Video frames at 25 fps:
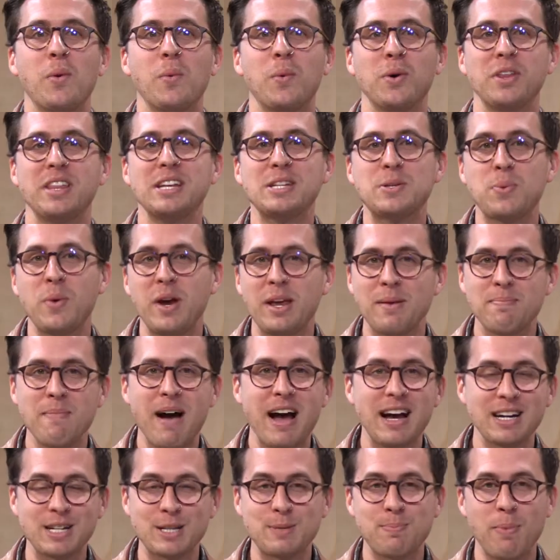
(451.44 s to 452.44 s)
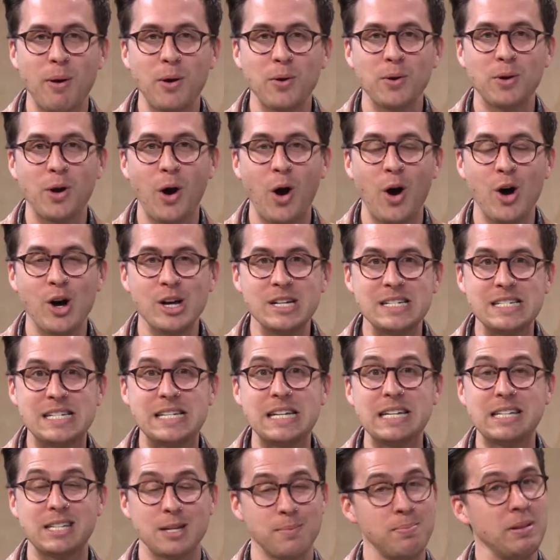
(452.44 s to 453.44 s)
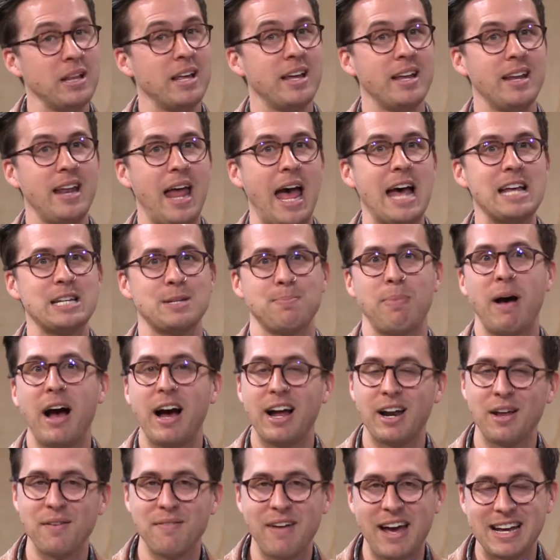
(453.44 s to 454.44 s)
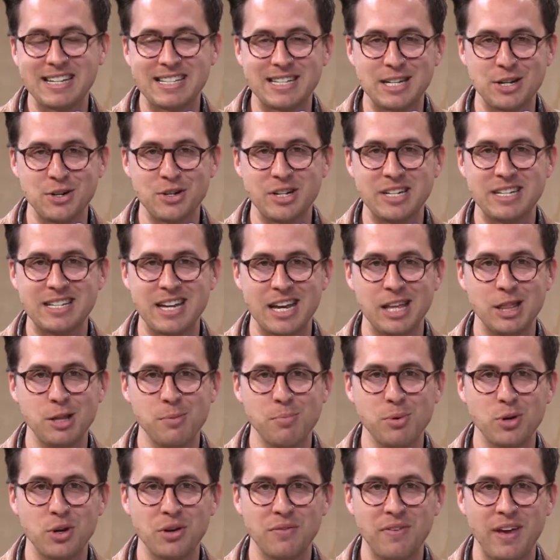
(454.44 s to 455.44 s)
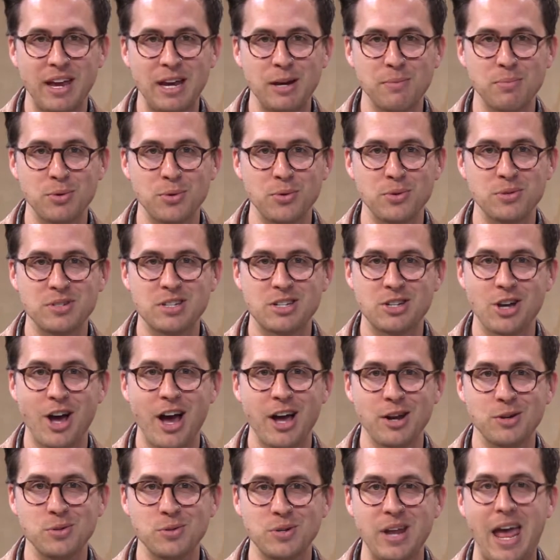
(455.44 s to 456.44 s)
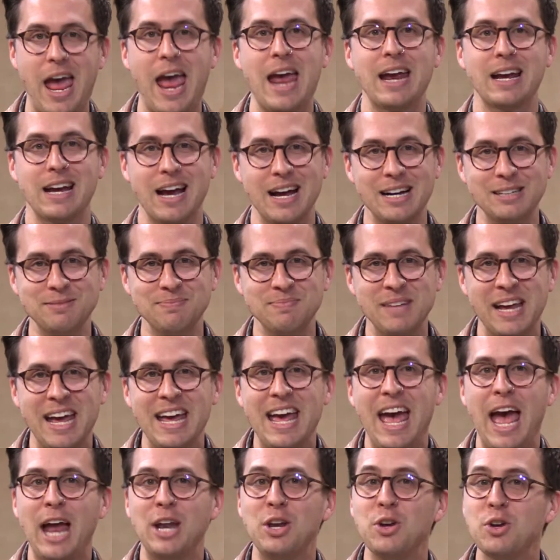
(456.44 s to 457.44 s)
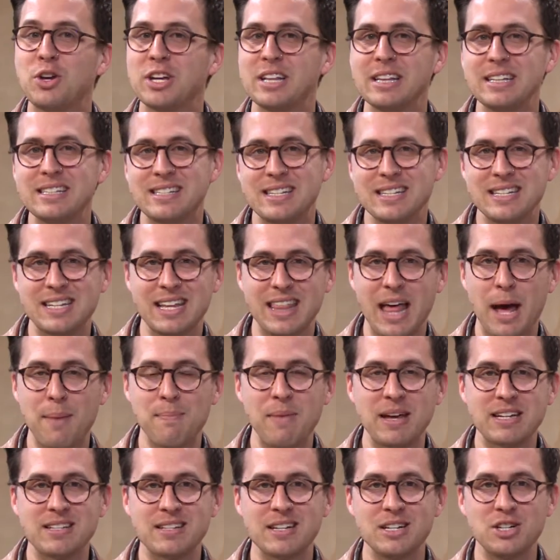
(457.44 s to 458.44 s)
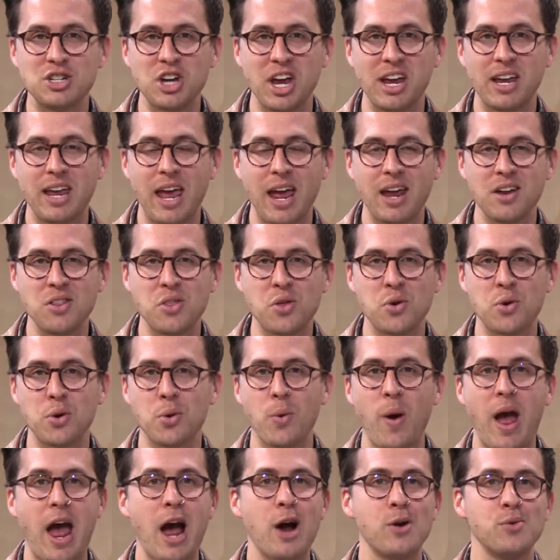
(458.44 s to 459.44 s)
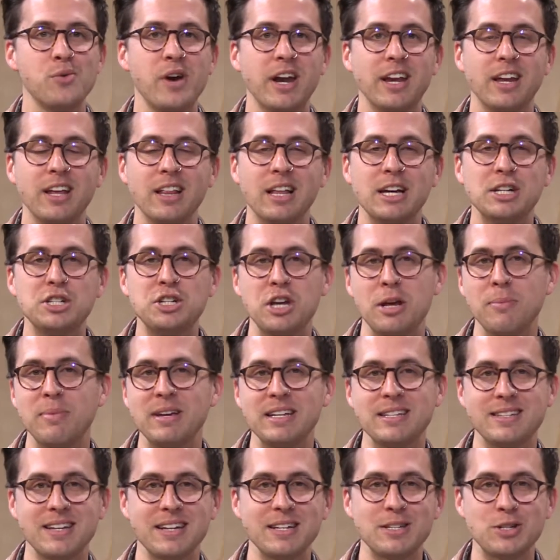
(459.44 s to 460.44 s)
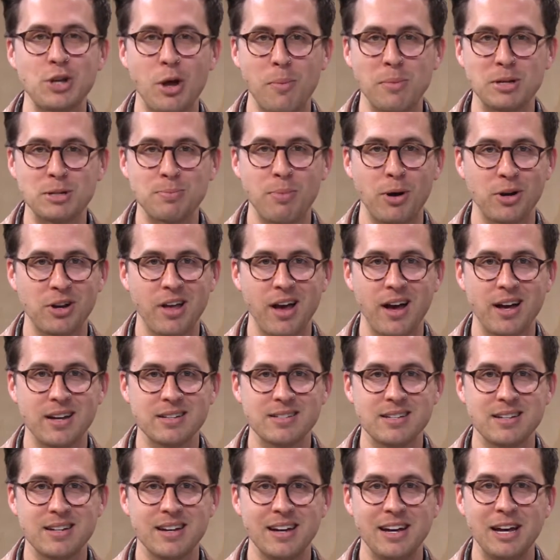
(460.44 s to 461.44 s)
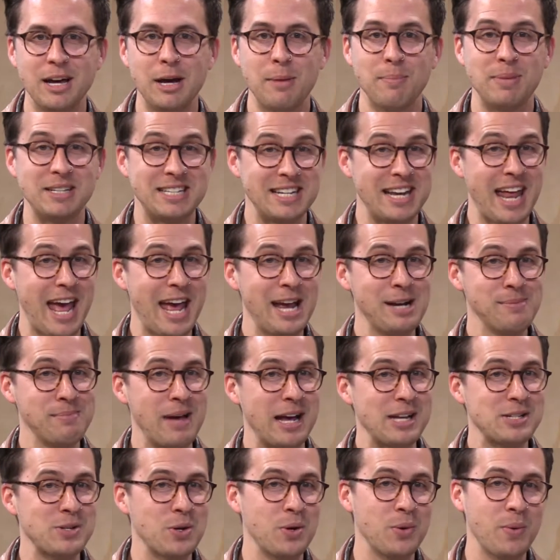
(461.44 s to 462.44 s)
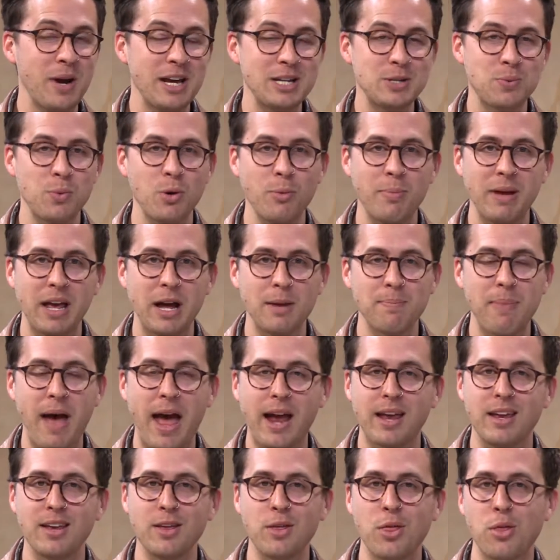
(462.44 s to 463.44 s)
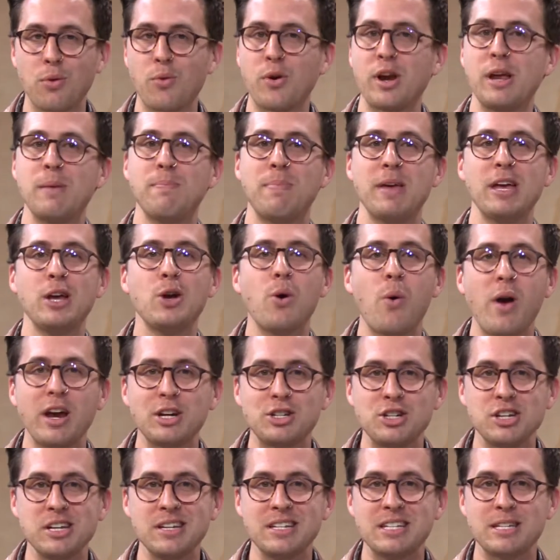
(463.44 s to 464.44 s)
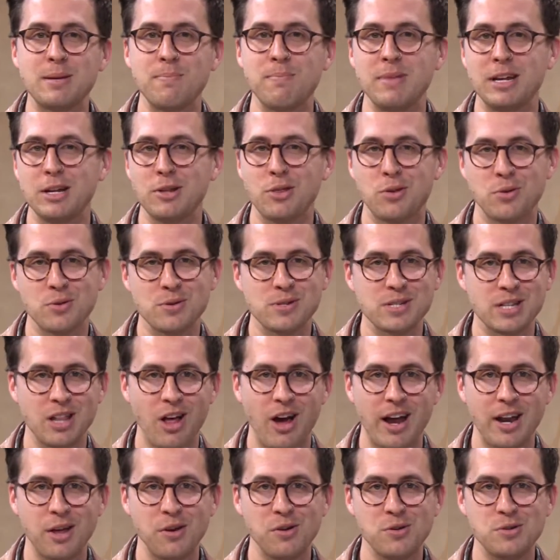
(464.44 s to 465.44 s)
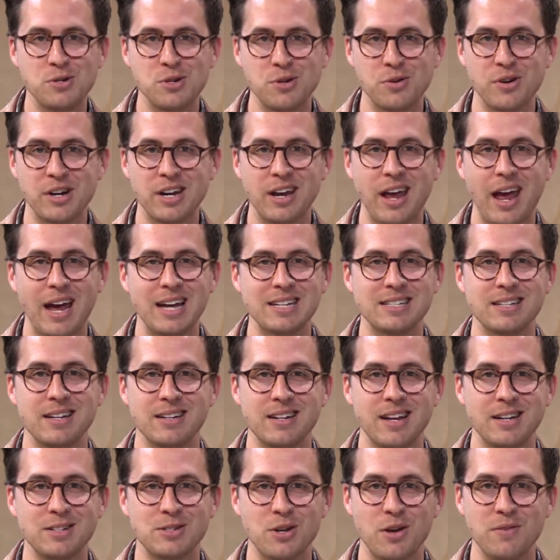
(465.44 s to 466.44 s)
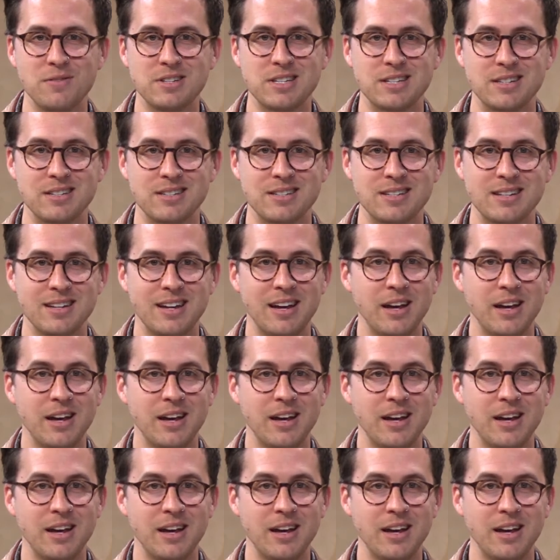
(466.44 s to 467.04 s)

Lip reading: Well, this week, Mark spoke on discipline as part of our series in the book of Hebrews titled Anchor. And you can listen to that message again through our regular GBC Sermons podcast. But today, as always, we'll be unpacking 3 big questions submitted through Slido during our Sunday services.